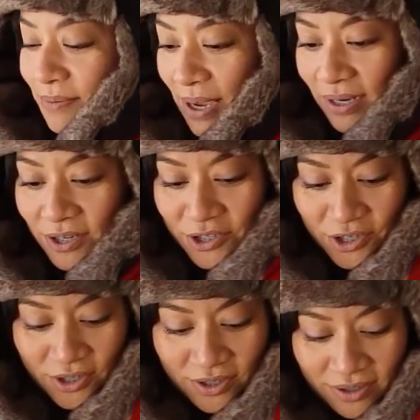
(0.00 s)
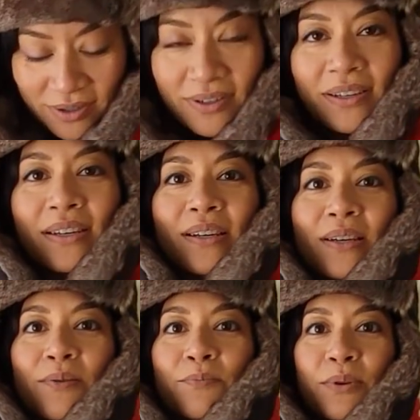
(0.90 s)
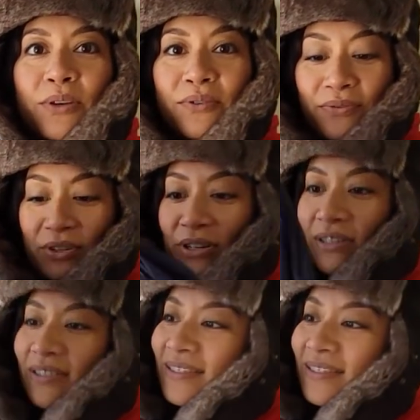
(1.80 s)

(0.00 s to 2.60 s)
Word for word: Spanish? No clue whatsoever. Beautiful.